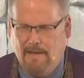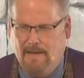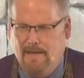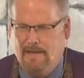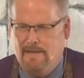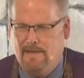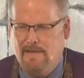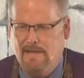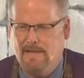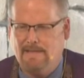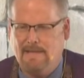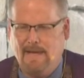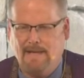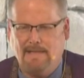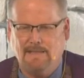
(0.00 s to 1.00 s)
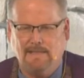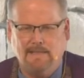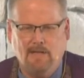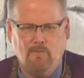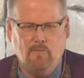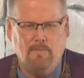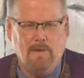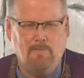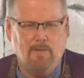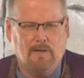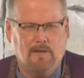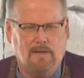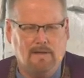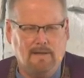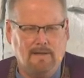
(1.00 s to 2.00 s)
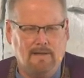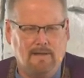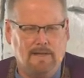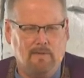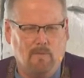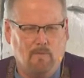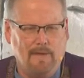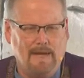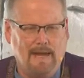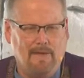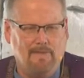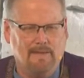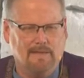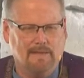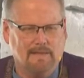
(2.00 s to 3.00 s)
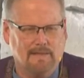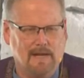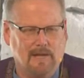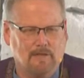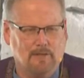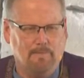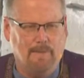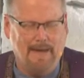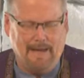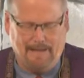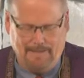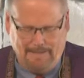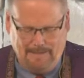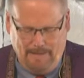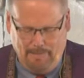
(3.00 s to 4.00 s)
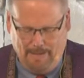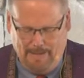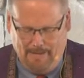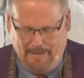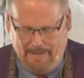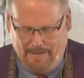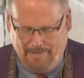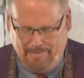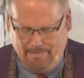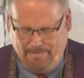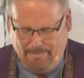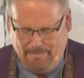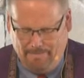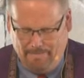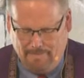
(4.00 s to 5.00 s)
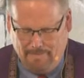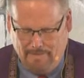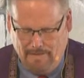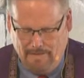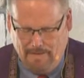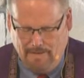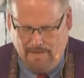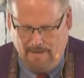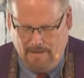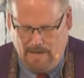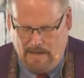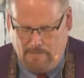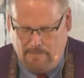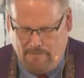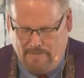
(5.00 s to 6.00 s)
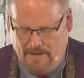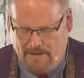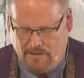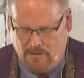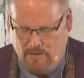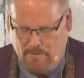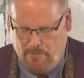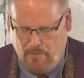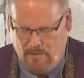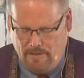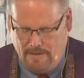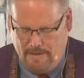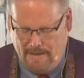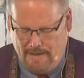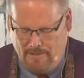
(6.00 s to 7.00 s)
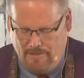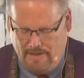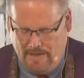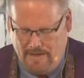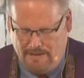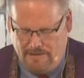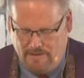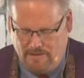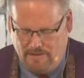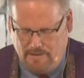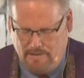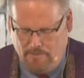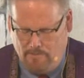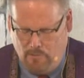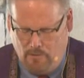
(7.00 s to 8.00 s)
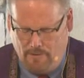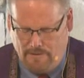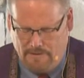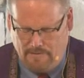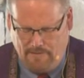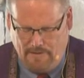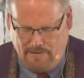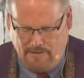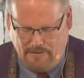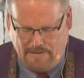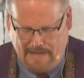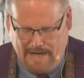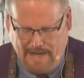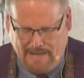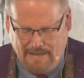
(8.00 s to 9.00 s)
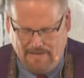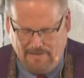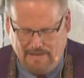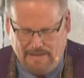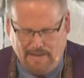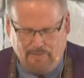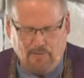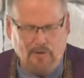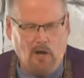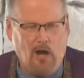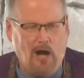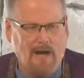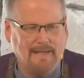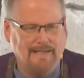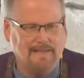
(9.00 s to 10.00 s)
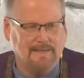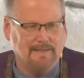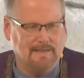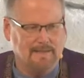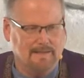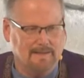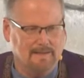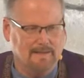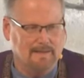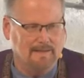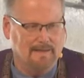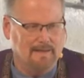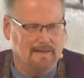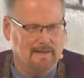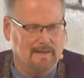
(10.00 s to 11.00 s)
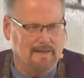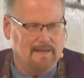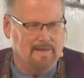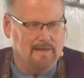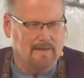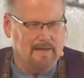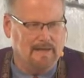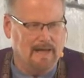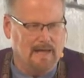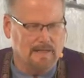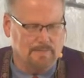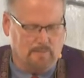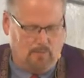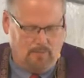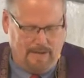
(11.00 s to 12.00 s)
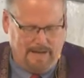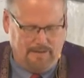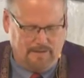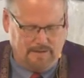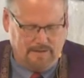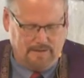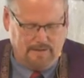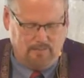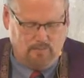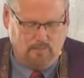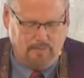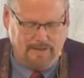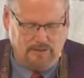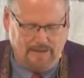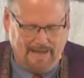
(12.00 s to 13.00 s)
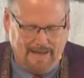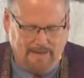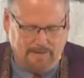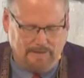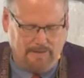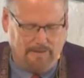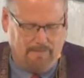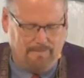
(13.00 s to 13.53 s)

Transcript: And the thing is, I can still remember clearly when we had this discussion back in seminary. Our professor had pointed out the importance of understanding the different audiences that the gospel writers were reaching out to.